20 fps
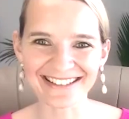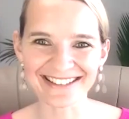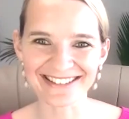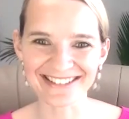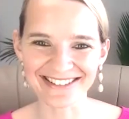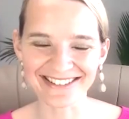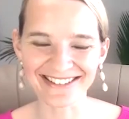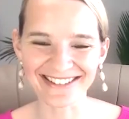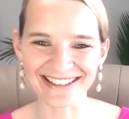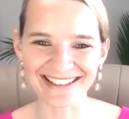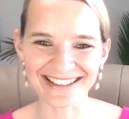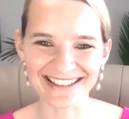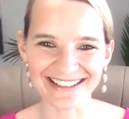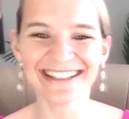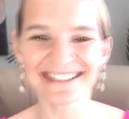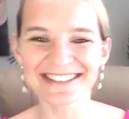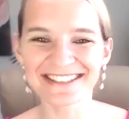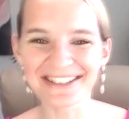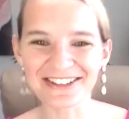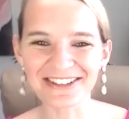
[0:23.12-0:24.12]

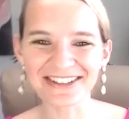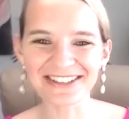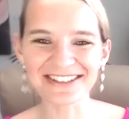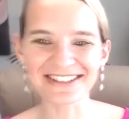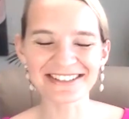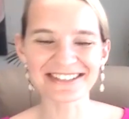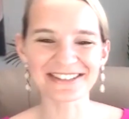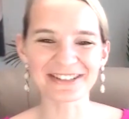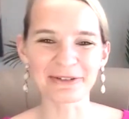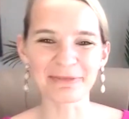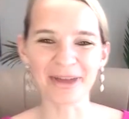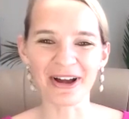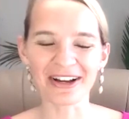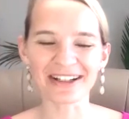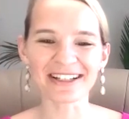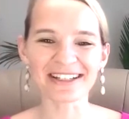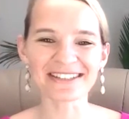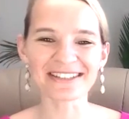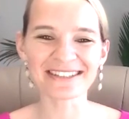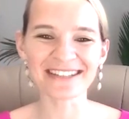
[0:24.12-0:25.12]
Totally. So Mark,
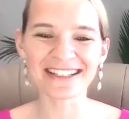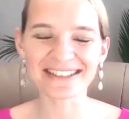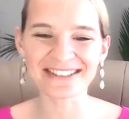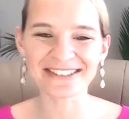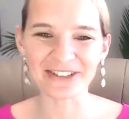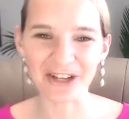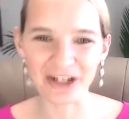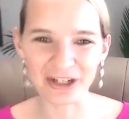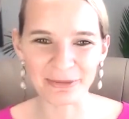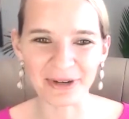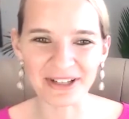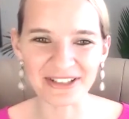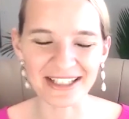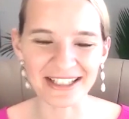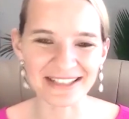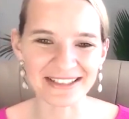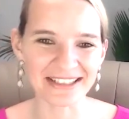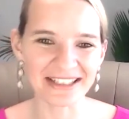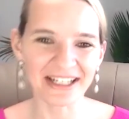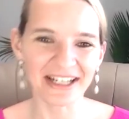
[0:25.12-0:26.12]
let's talk about
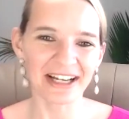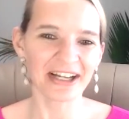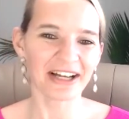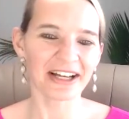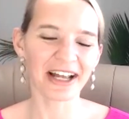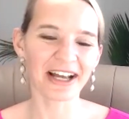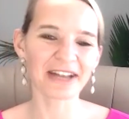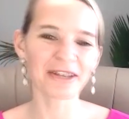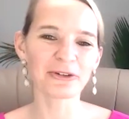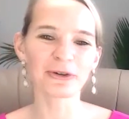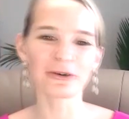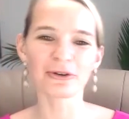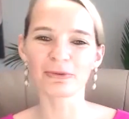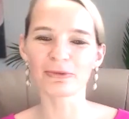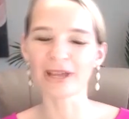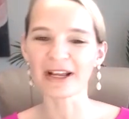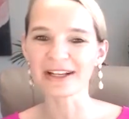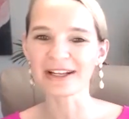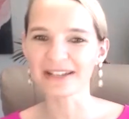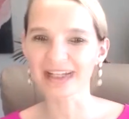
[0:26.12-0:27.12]
texting. And I know
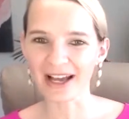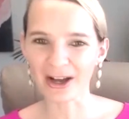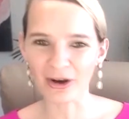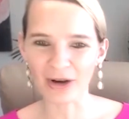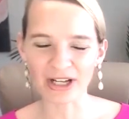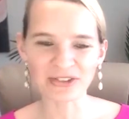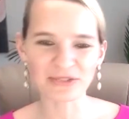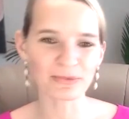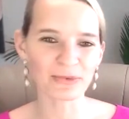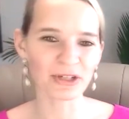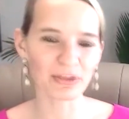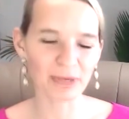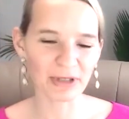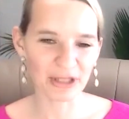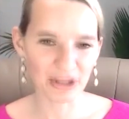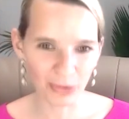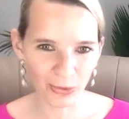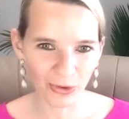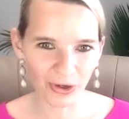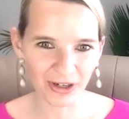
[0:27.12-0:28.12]
right now, as we're
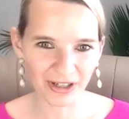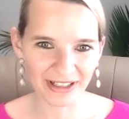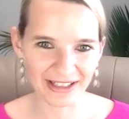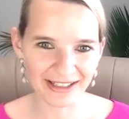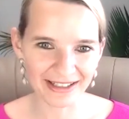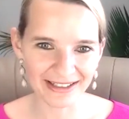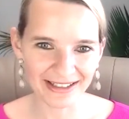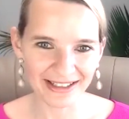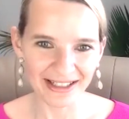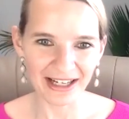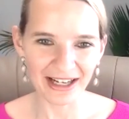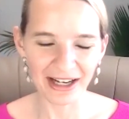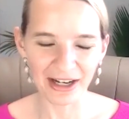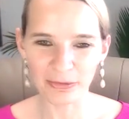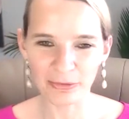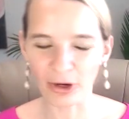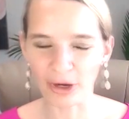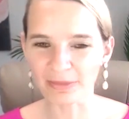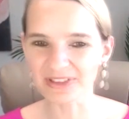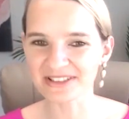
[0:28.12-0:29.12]
recording,
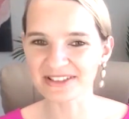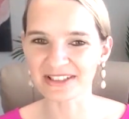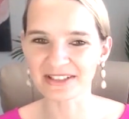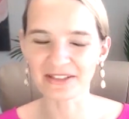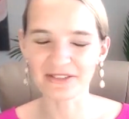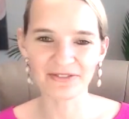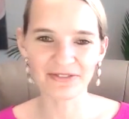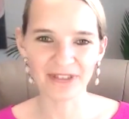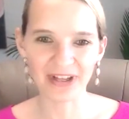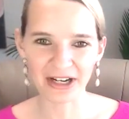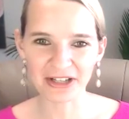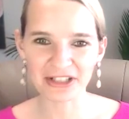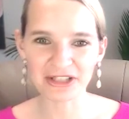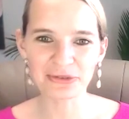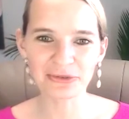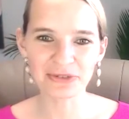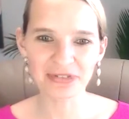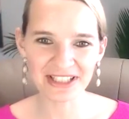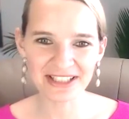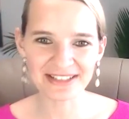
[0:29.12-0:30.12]
obviously in a very
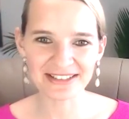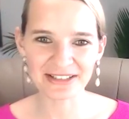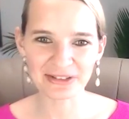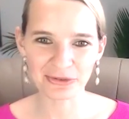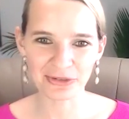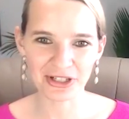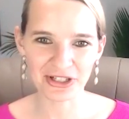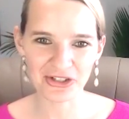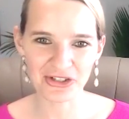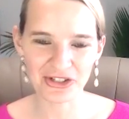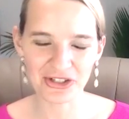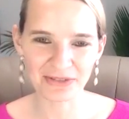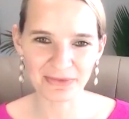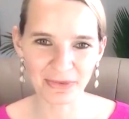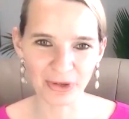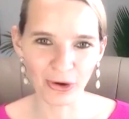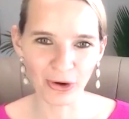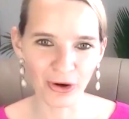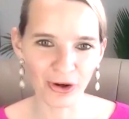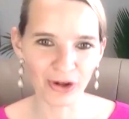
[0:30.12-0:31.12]
unique situation.
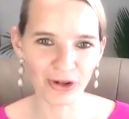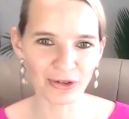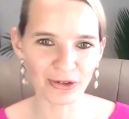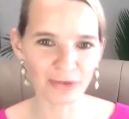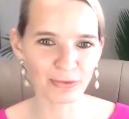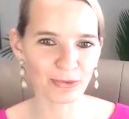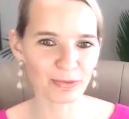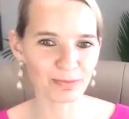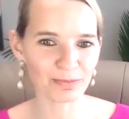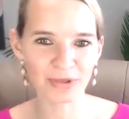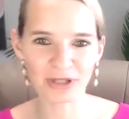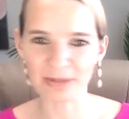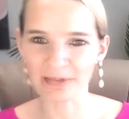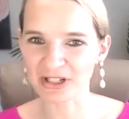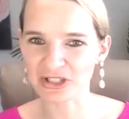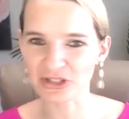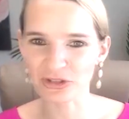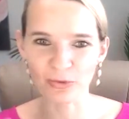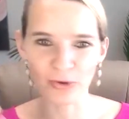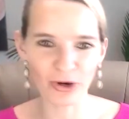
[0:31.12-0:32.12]
We're all pretty
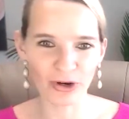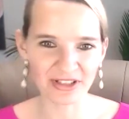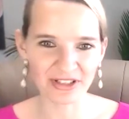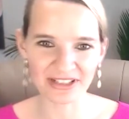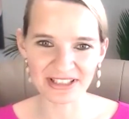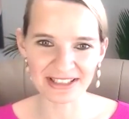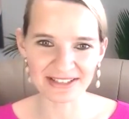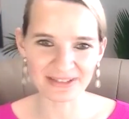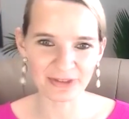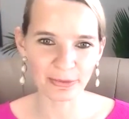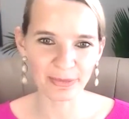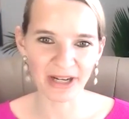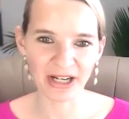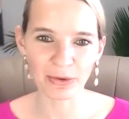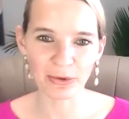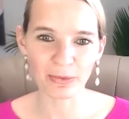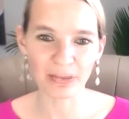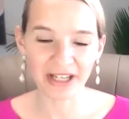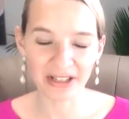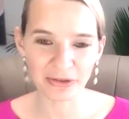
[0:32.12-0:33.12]
much quarantined, no
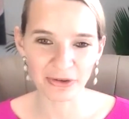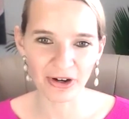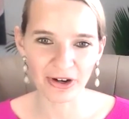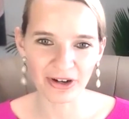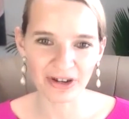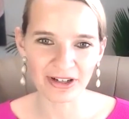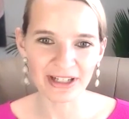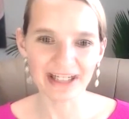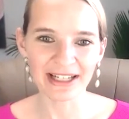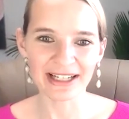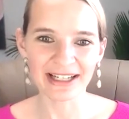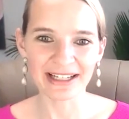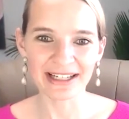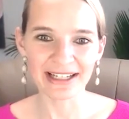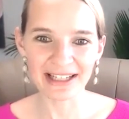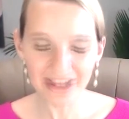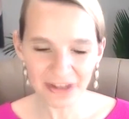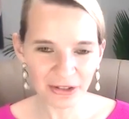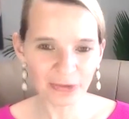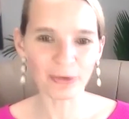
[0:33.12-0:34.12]
matter where you are
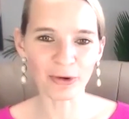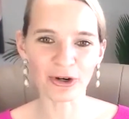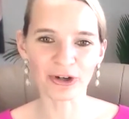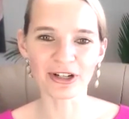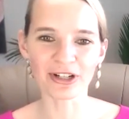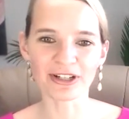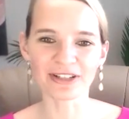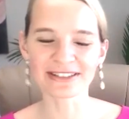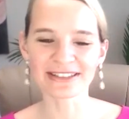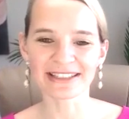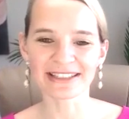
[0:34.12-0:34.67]
in the world.